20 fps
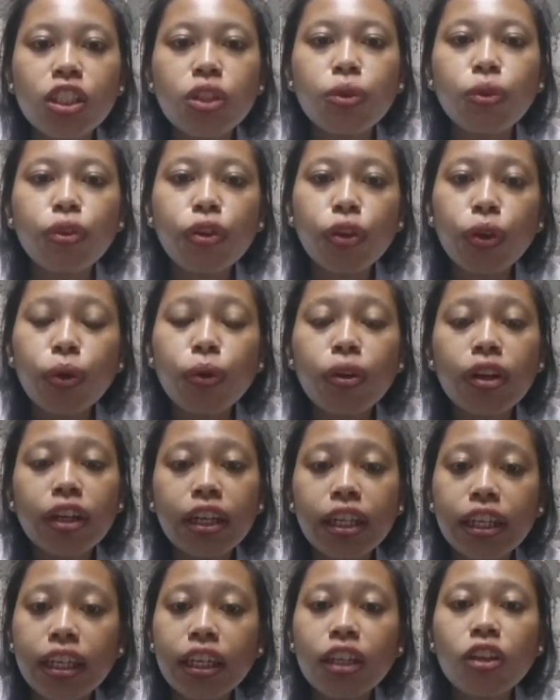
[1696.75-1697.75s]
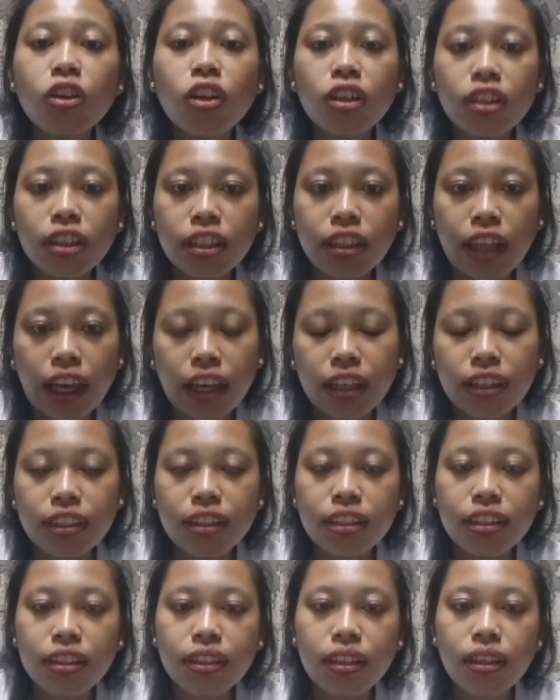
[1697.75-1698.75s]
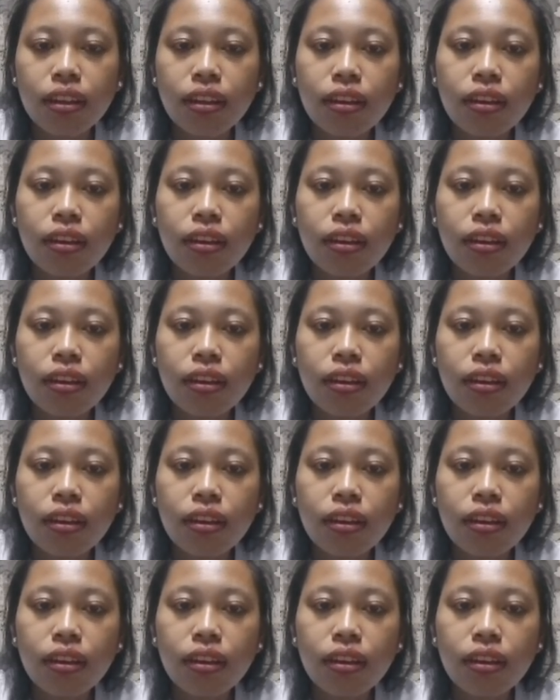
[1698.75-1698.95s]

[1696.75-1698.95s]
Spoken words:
to new learning contexts.